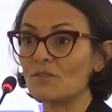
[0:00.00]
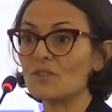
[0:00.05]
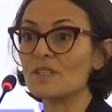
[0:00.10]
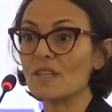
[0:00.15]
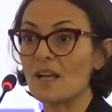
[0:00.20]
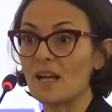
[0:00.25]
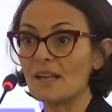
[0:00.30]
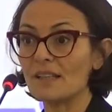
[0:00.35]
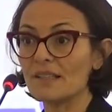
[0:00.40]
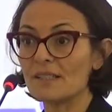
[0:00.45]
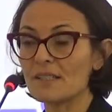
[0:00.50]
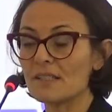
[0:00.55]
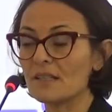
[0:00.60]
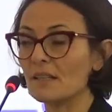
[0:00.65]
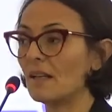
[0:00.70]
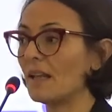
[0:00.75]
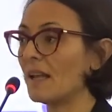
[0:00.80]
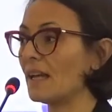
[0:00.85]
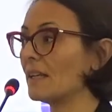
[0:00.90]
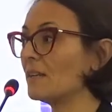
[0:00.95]

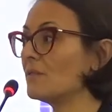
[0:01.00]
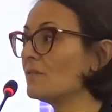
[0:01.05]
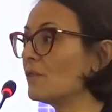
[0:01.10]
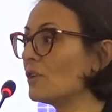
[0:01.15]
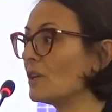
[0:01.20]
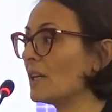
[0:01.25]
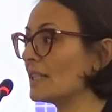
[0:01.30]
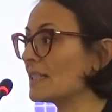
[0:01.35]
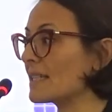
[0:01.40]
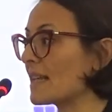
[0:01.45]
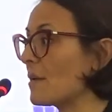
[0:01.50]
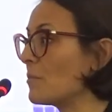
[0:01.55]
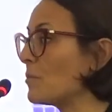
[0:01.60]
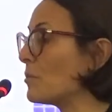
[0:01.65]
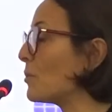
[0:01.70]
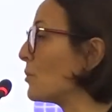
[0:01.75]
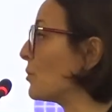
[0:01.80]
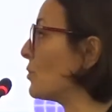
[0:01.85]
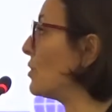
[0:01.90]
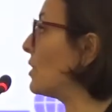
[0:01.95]
results, like for
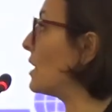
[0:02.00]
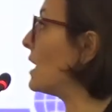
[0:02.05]
example,